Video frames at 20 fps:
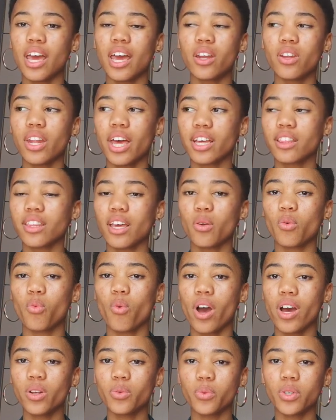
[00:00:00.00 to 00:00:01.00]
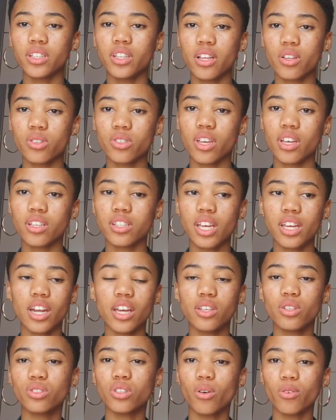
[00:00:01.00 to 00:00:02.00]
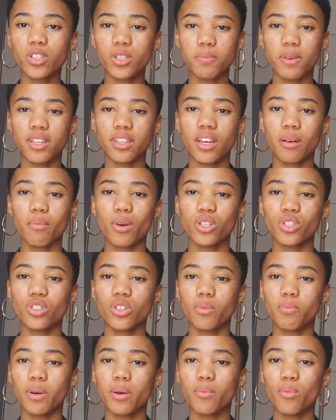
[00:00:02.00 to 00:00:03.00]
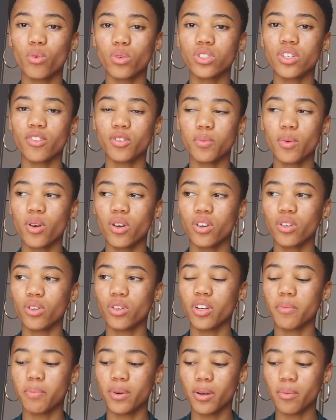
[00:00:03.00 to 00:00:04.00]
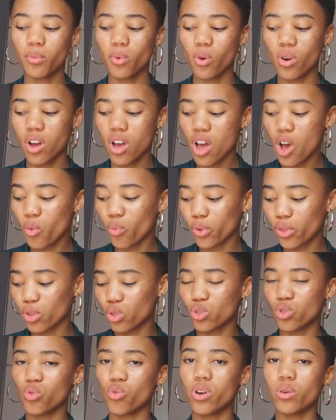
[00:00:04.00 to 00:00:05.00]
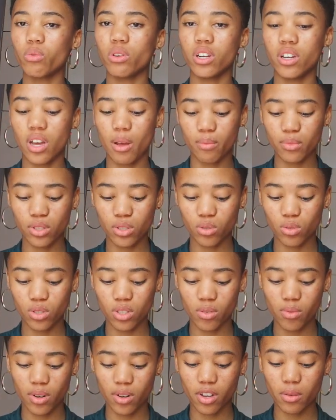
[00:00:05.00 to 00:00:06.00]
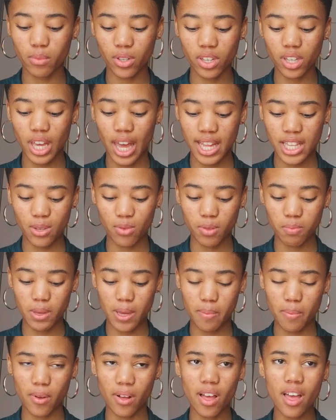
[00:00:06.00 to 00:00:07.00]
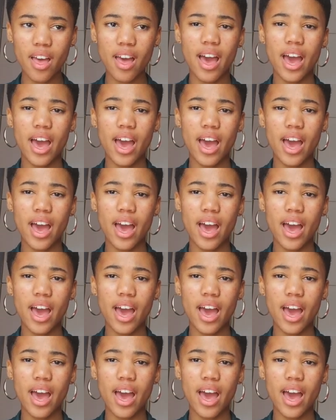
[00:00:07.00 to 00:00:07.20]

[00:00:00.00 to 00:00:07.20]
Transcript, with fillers: And like that one word that you say, say now you don't speak that much, you're a bit more soft spoken or you're a bit more withdrawn when it comes to uh, communicating with people.